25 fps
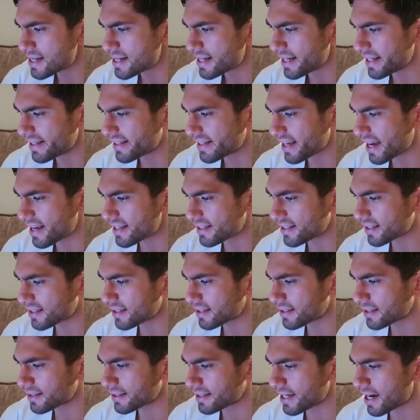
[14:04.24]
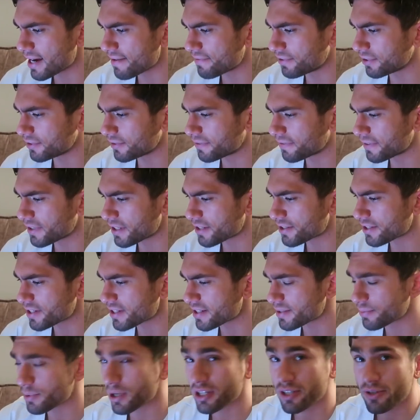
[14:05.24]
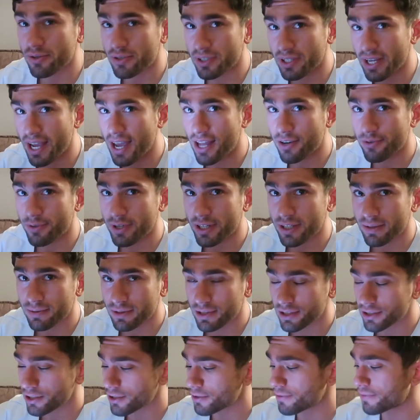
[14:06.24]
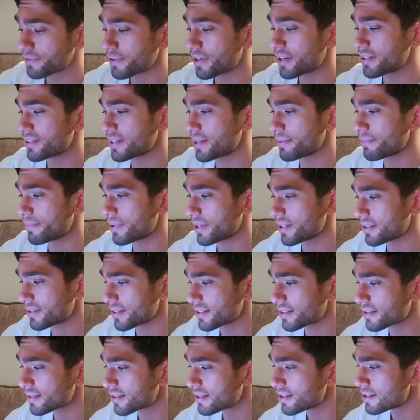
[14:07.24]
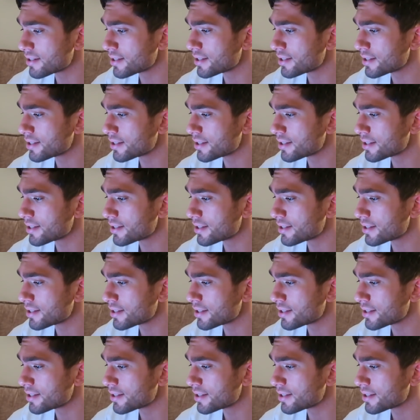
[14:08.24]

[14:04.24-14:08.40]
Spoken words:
he says Cavill finishes, we're using Henry, you know, first name basis.